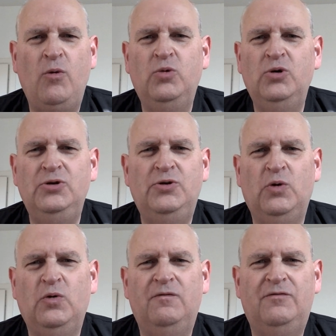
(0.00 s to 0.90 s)
word
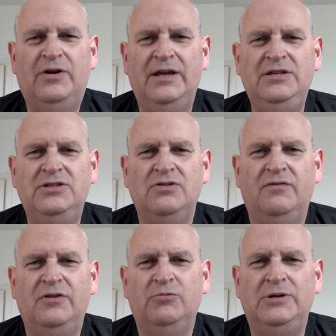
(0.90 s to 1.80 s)
or phrase
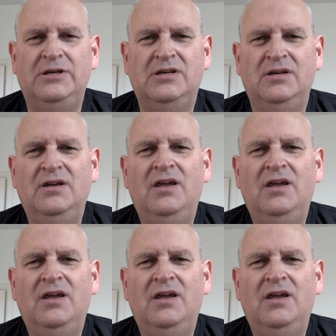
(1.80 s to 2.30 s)
of the week.